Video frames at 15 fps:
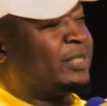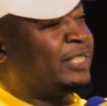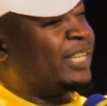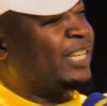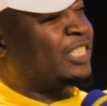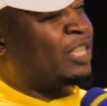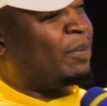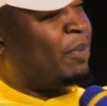
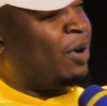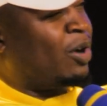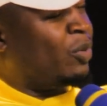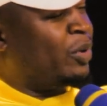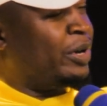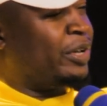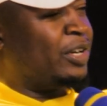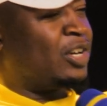Tell us about
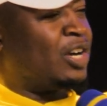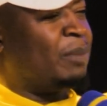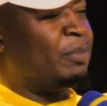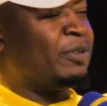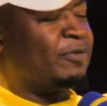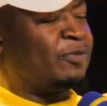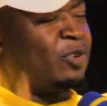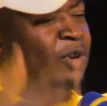where you're
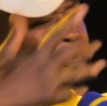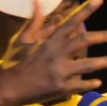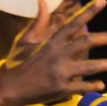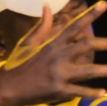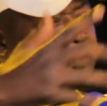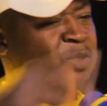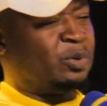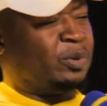coming from
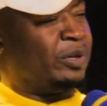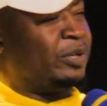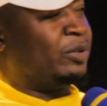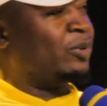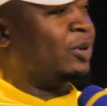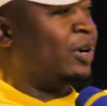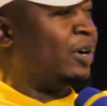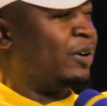up to where
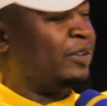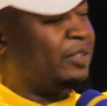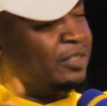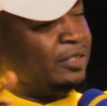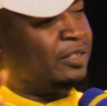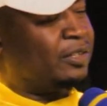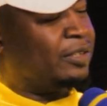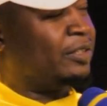you are
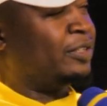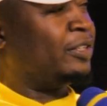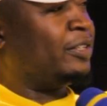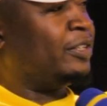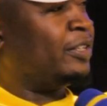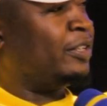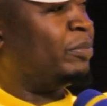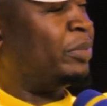in a
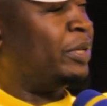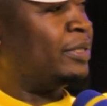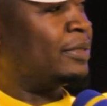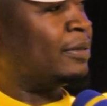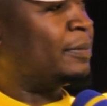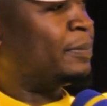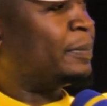bit.